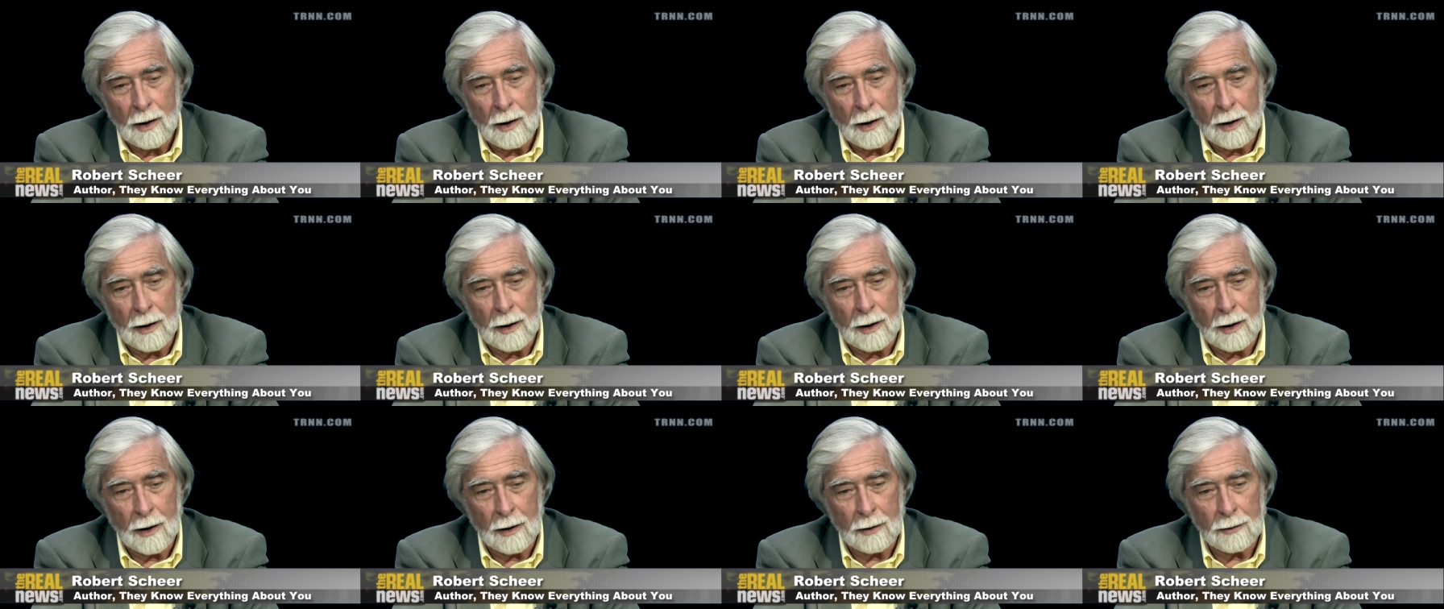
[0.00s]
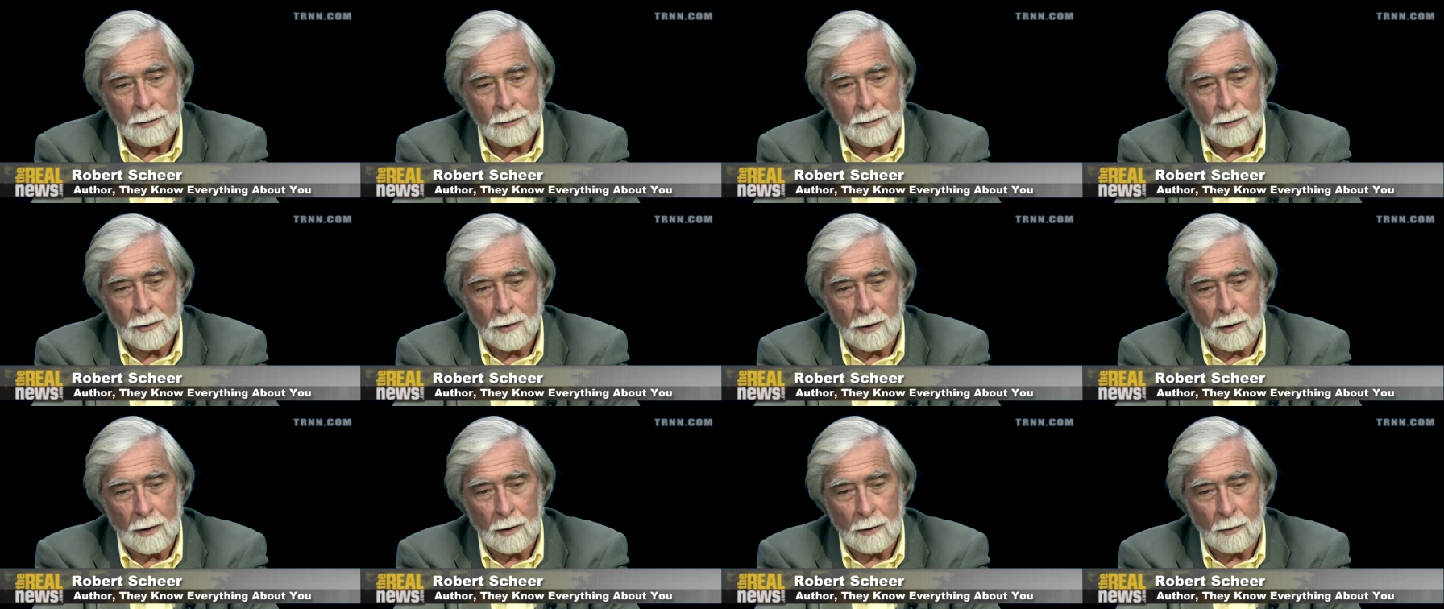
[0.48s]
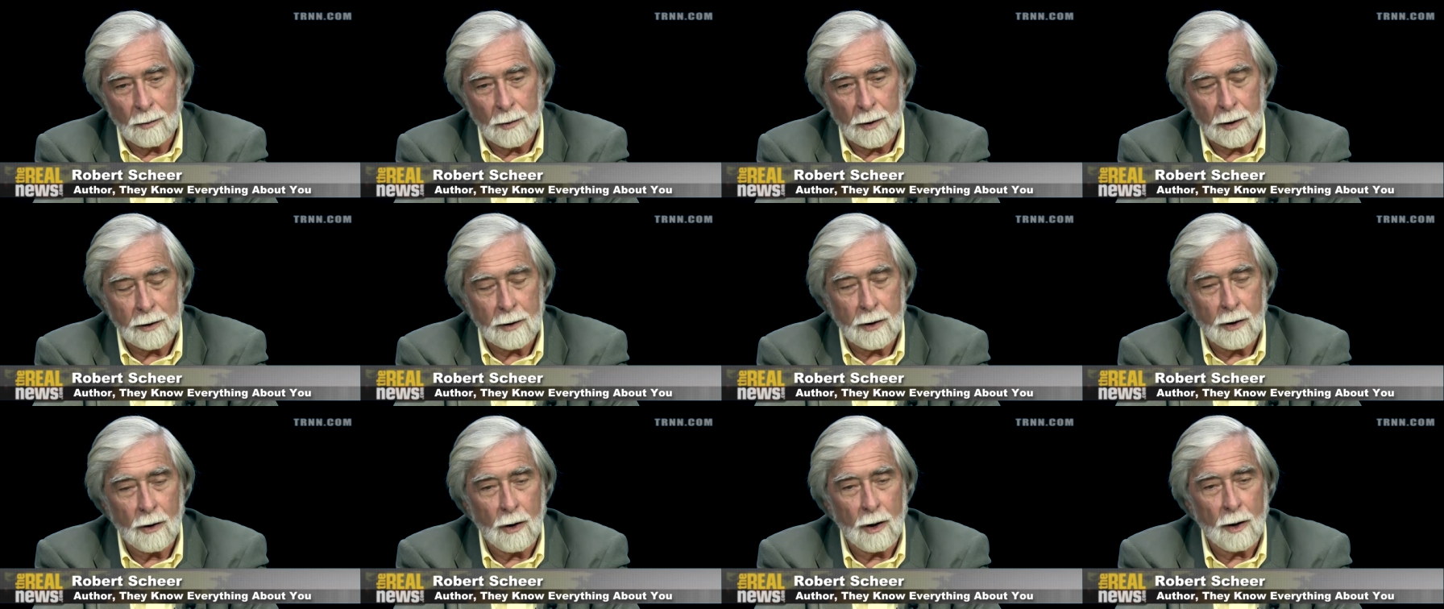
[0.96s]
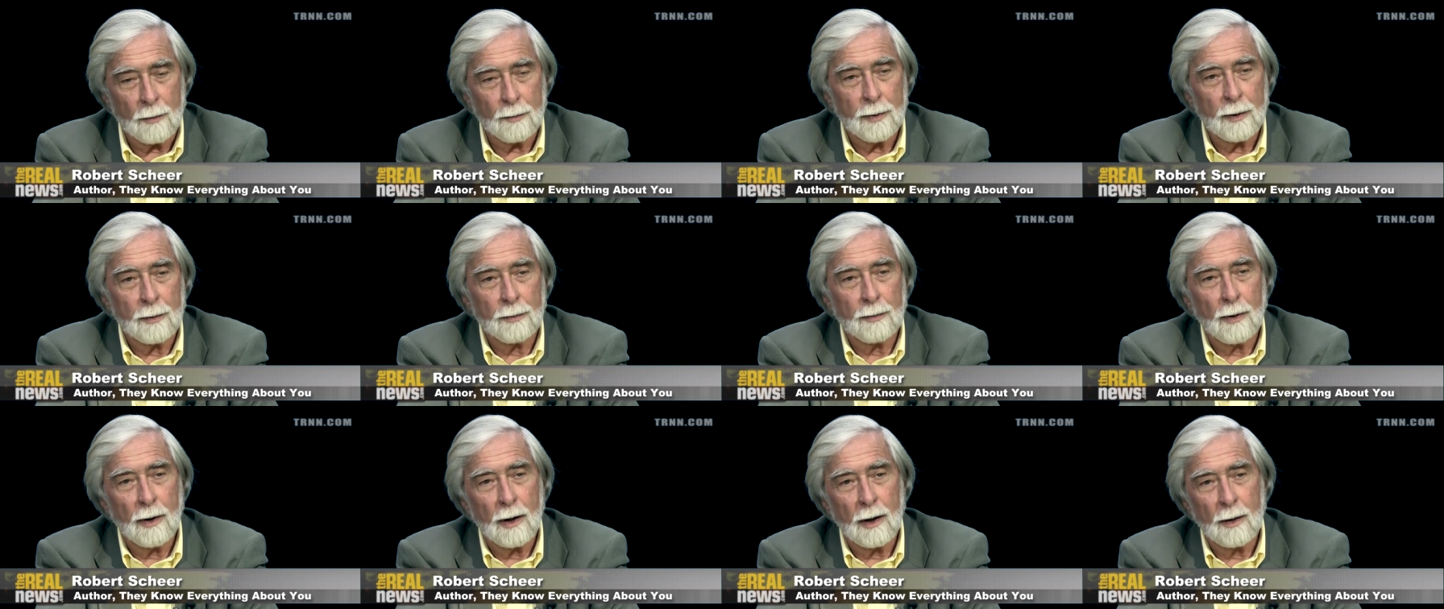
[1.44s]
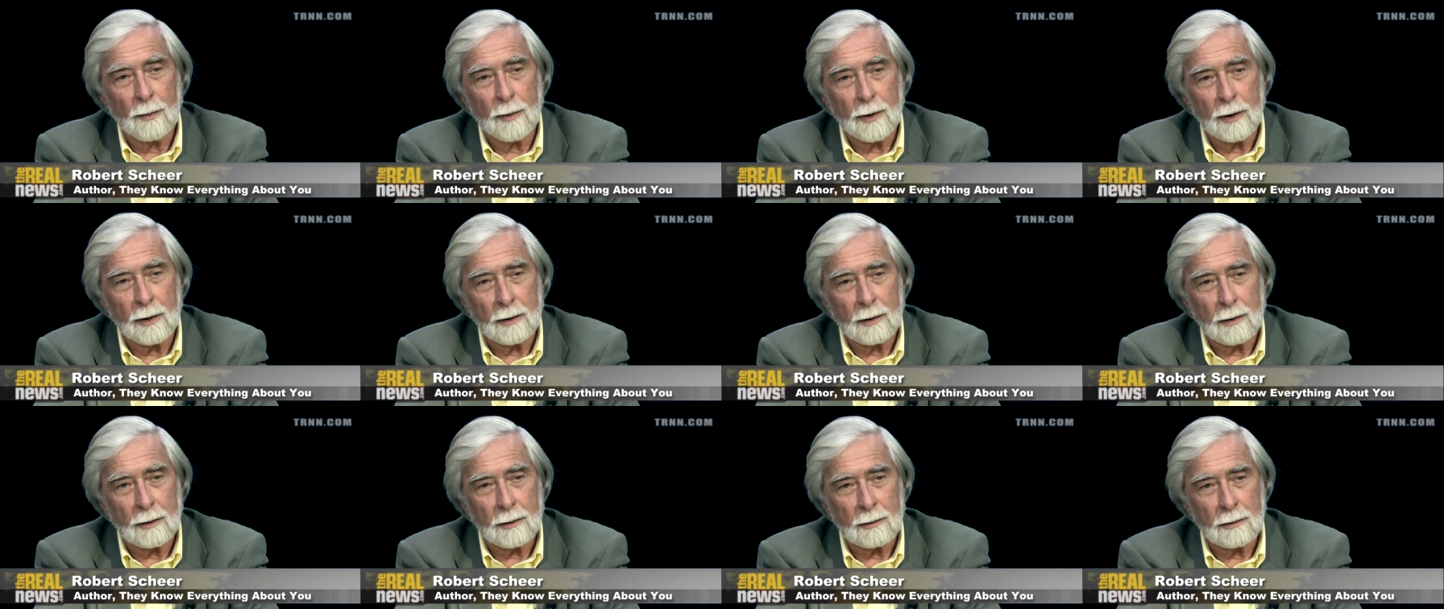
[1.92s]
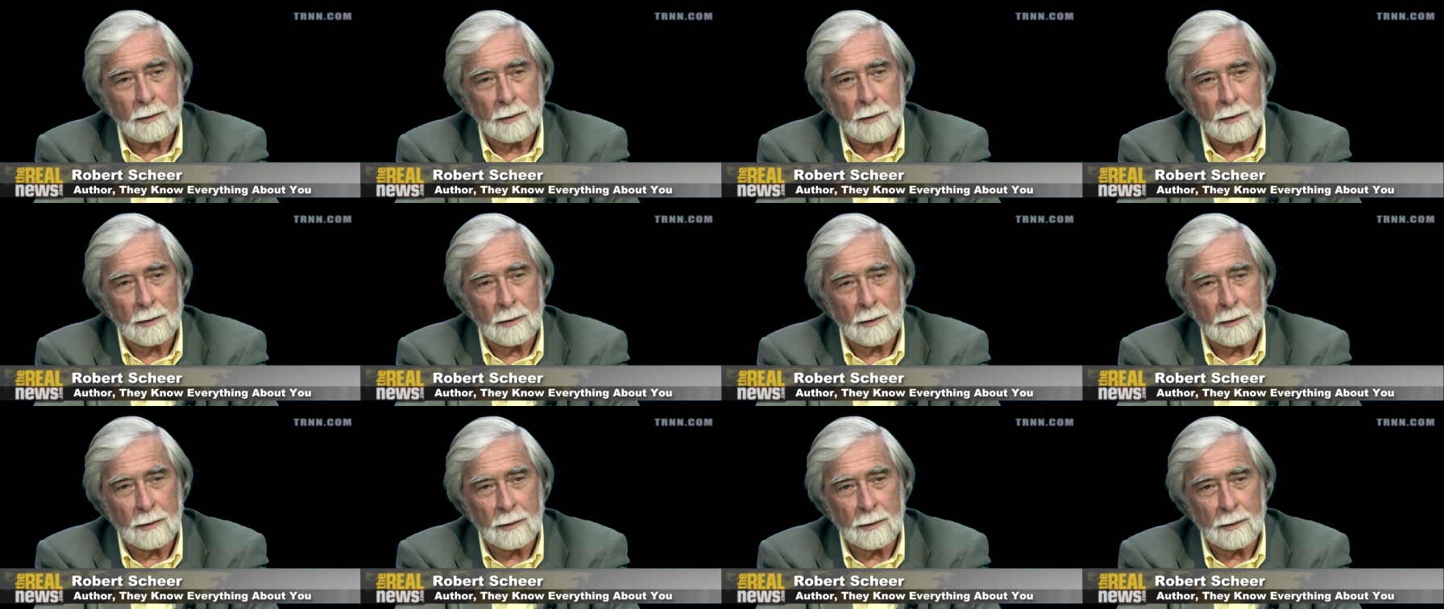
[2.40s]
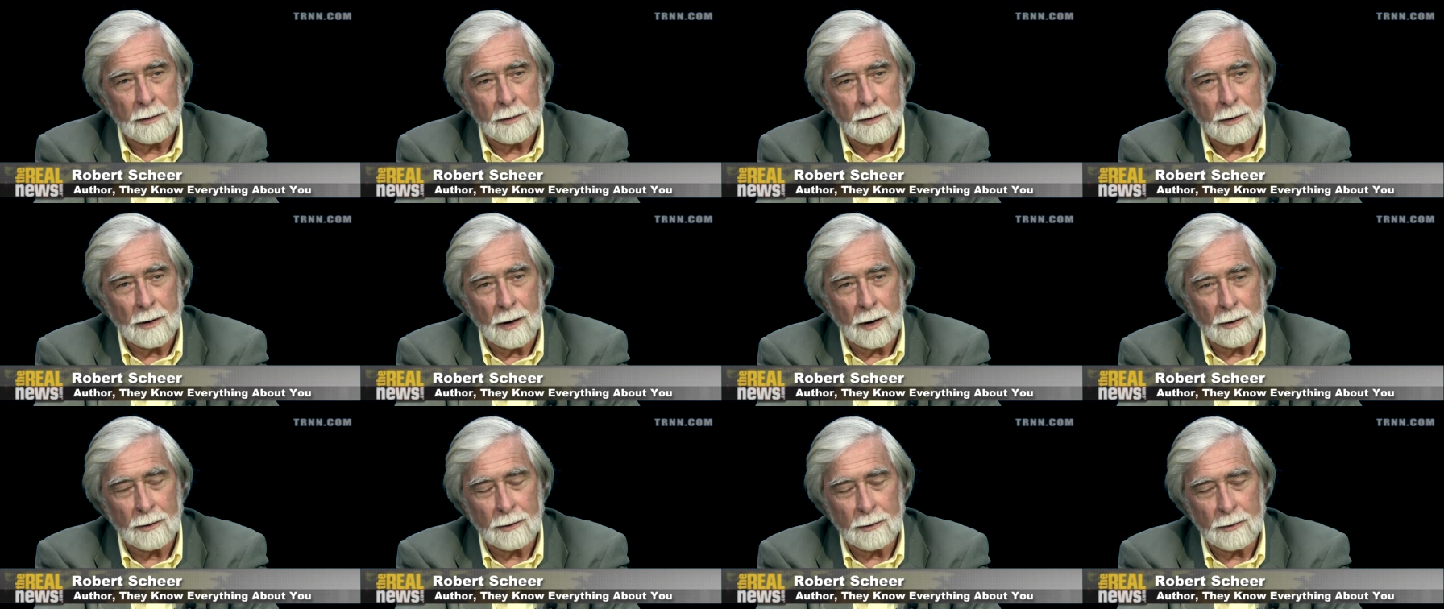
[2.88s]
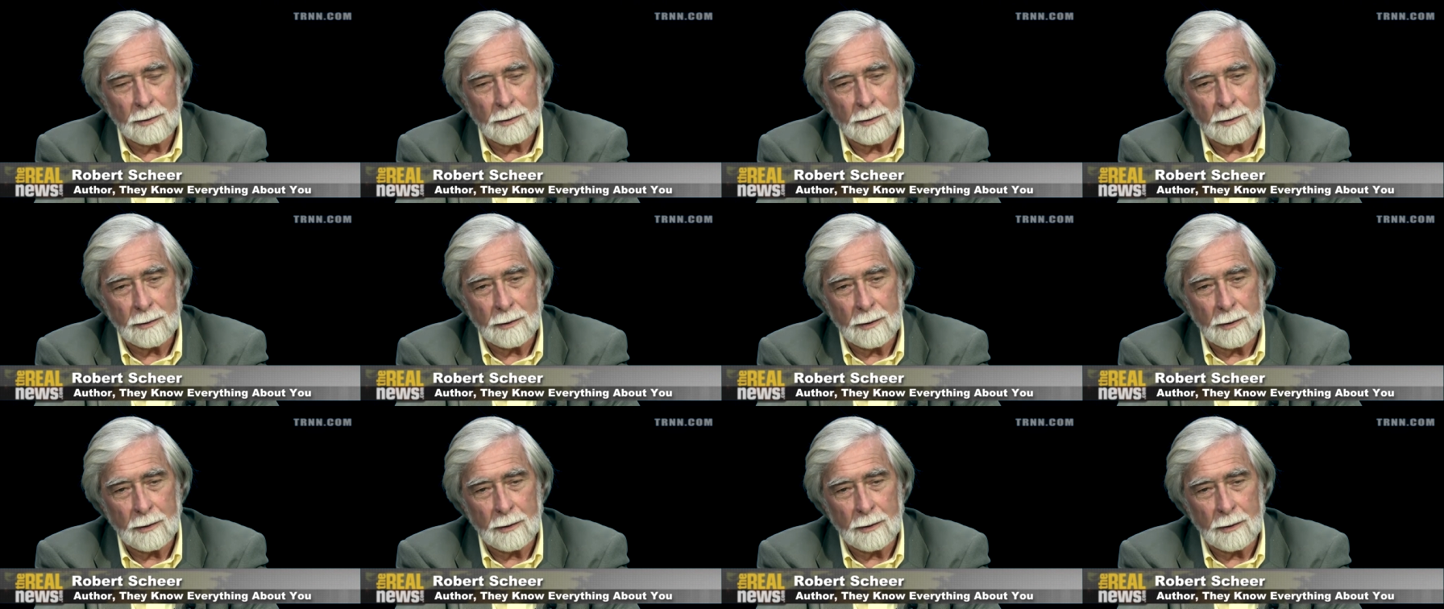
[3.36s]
and I saw what carpet bombing does.